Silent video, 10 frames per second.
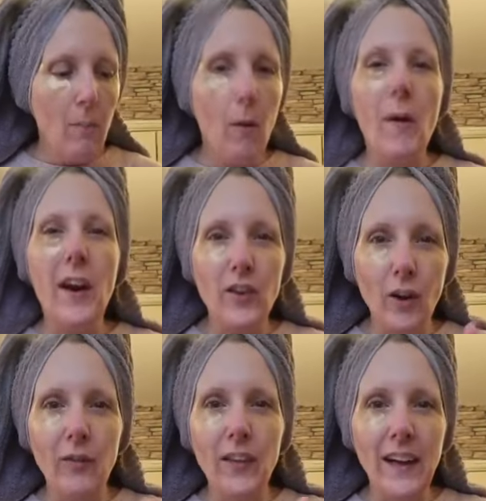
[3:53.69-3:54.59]
But what I
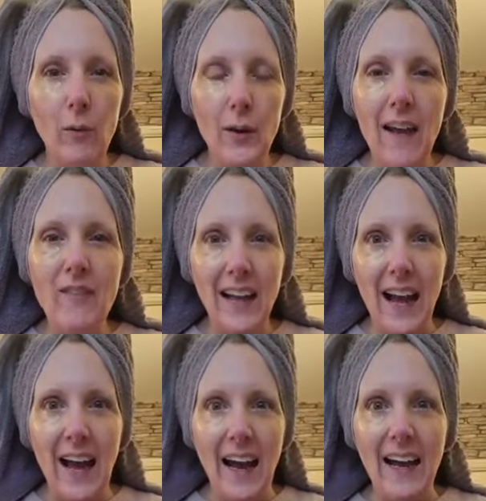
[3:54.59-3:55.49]
don't think I would ever
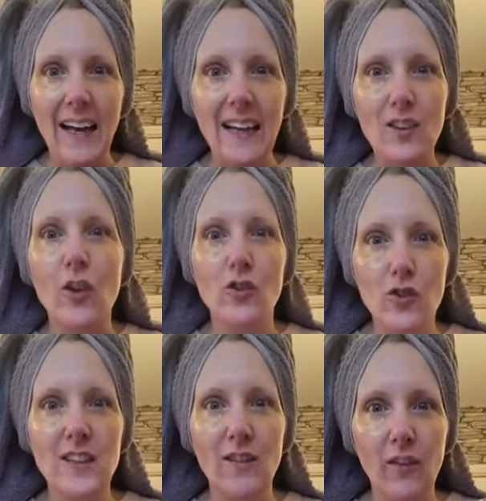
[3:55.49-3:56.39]
get is
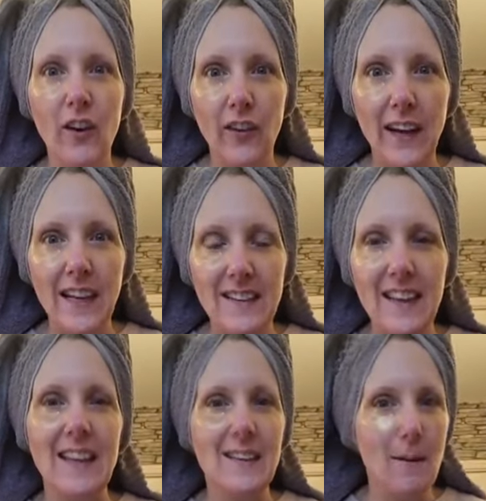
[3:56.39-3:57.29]
100 different greens
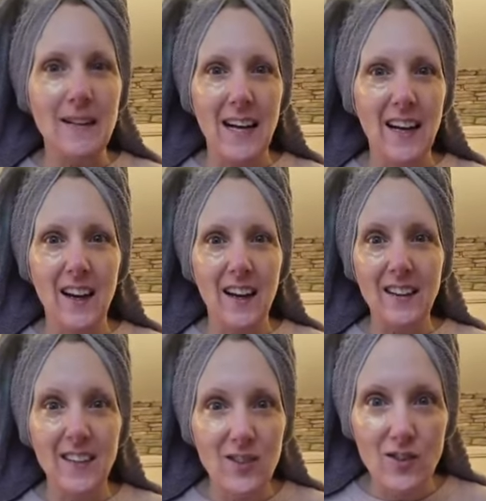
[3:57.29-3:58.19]
into my diet,
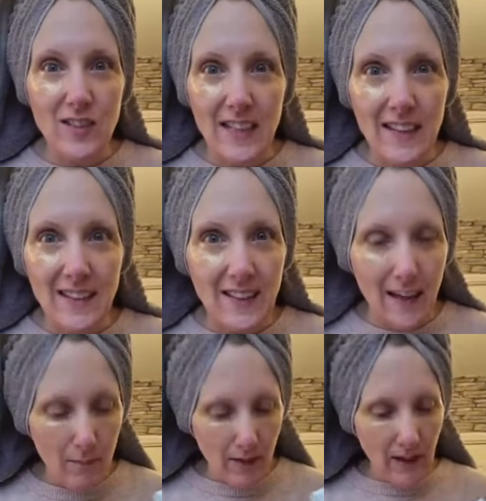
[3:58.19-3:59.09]
because I just eat the
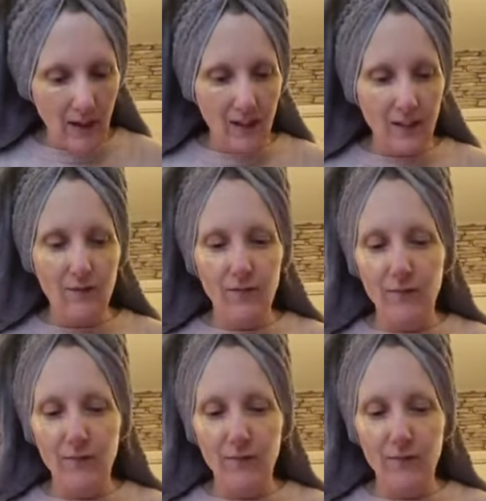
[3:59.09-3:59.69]
same thing